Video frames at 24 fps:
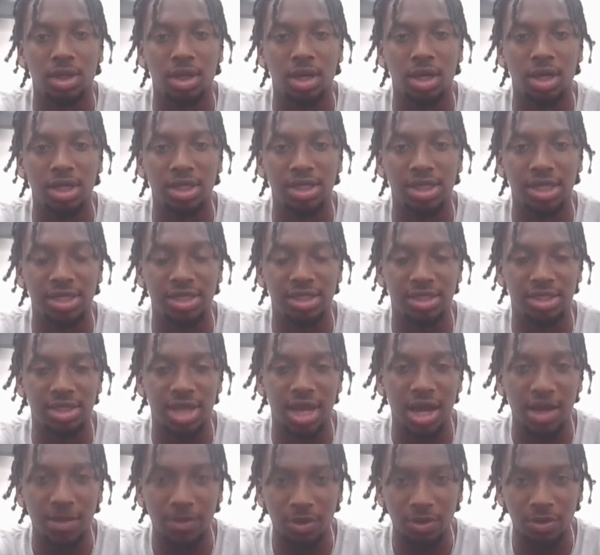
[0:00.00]
He takes his
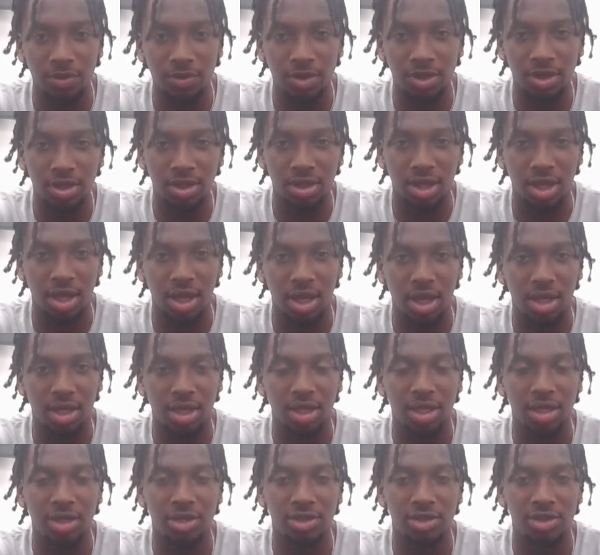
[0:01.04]
time with me, and
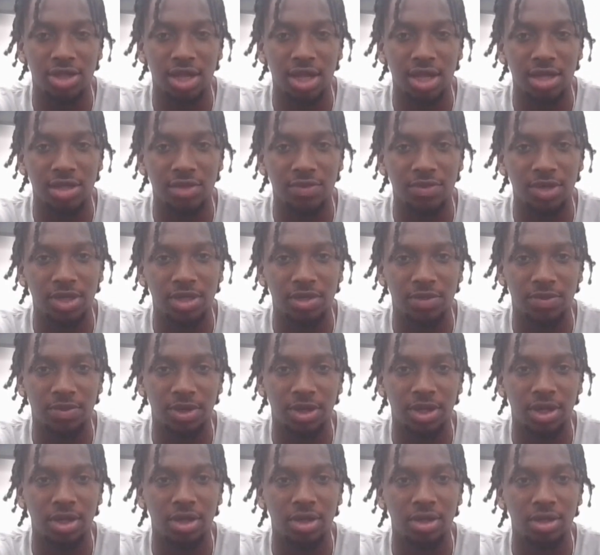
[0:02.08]
he understands me as a
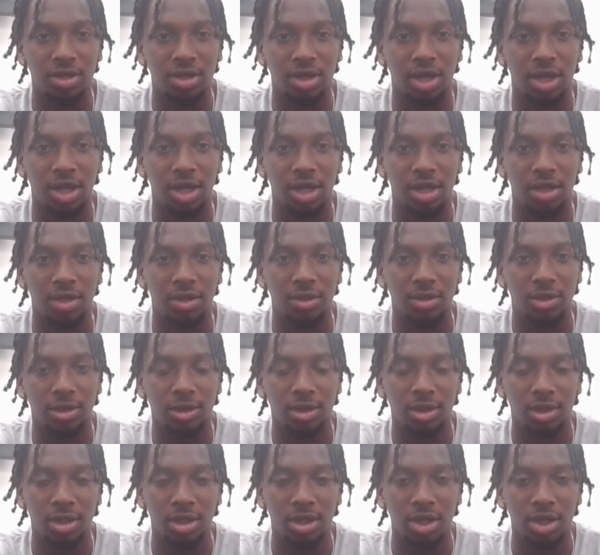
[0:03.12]
player, and
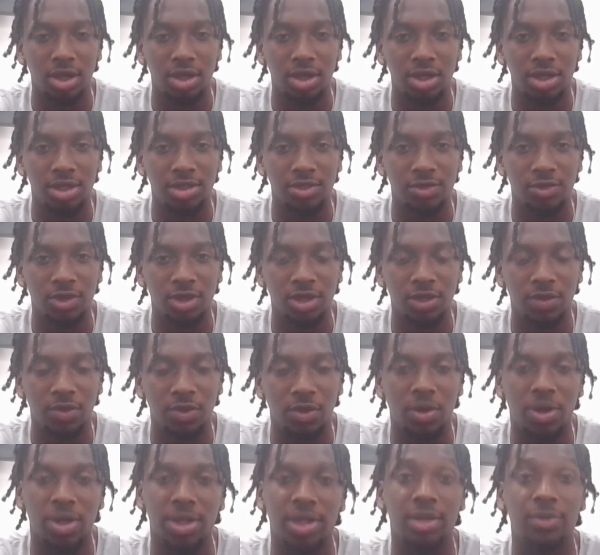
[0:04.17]
he's really
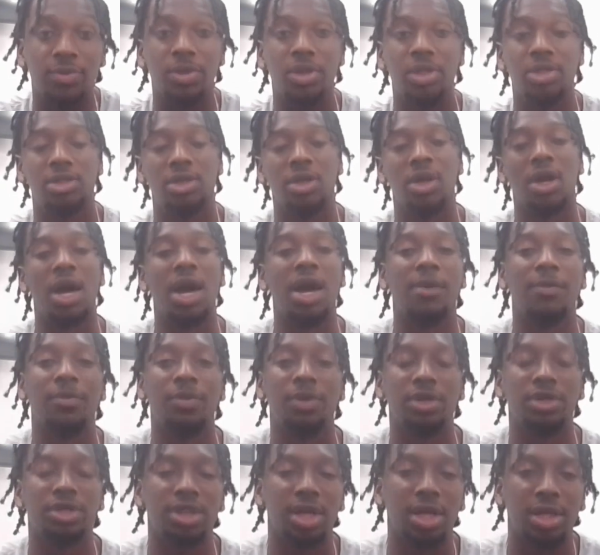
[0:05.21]
pouring into me. So I
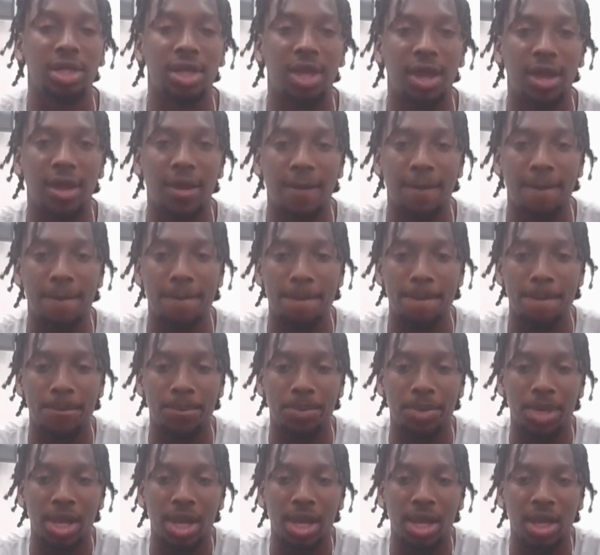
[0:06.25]
appreciate that,
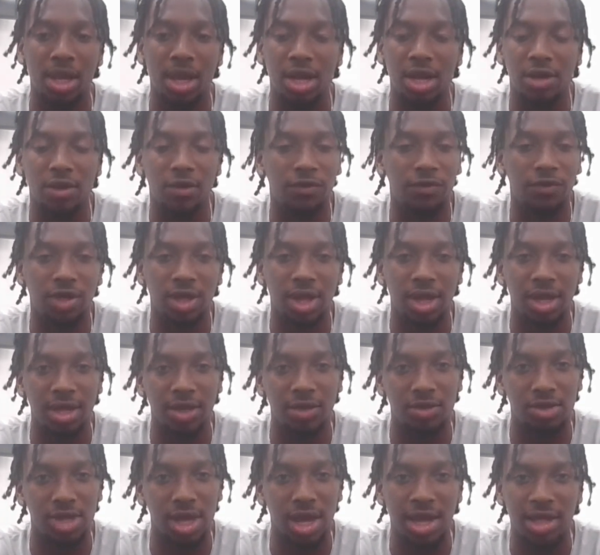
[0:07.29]
and I don't feel like it
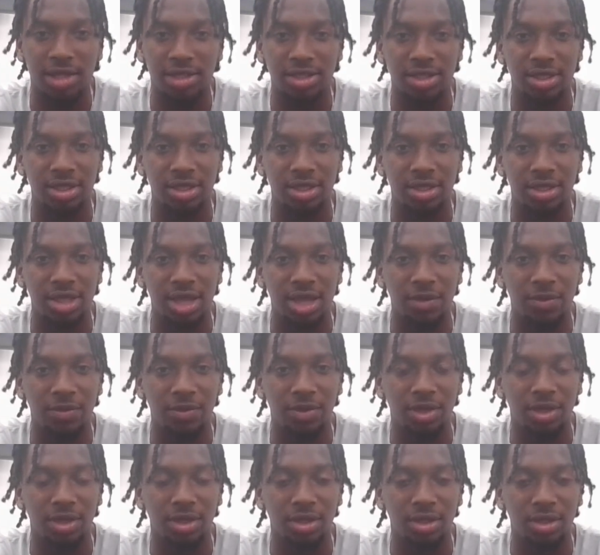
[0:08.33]
was an accident that
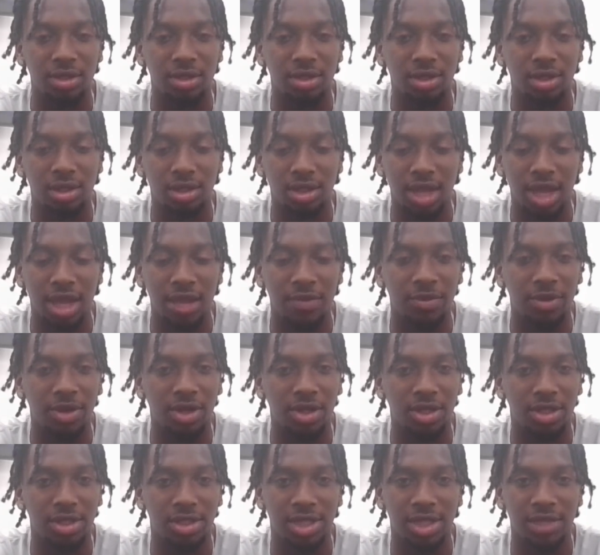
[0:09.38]
we came here at
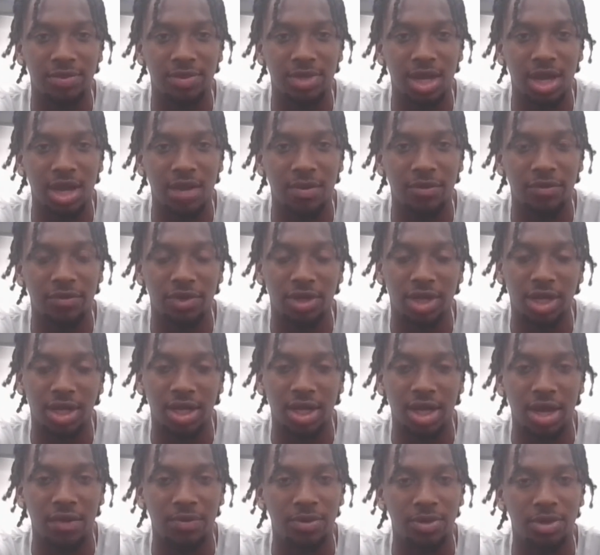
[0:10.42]
the same time. I feel like
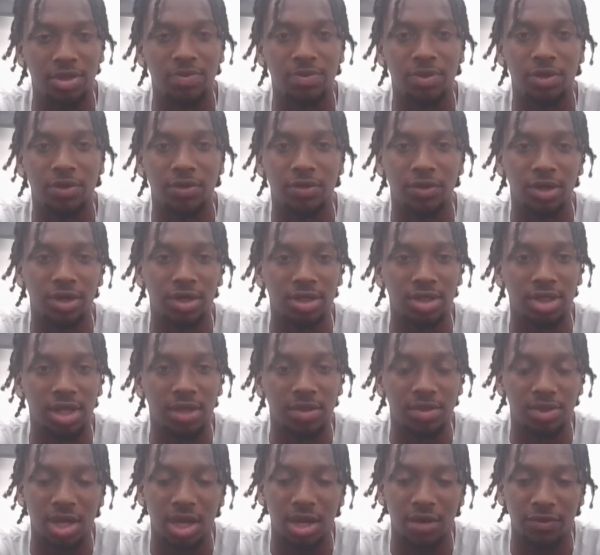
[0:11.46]
God put us both here at the
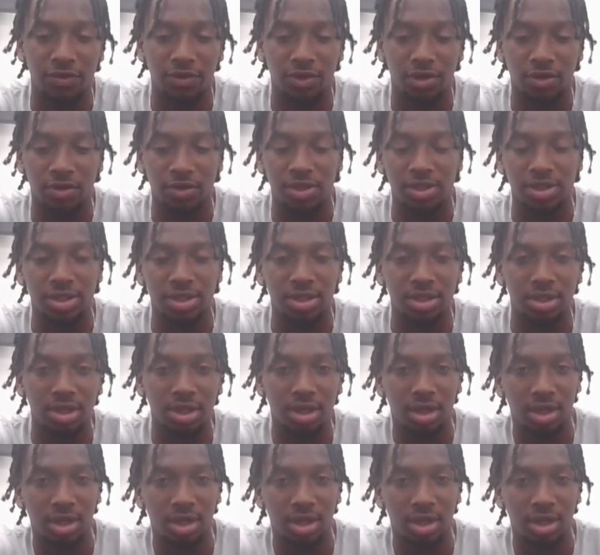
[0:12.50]
same time for a reason.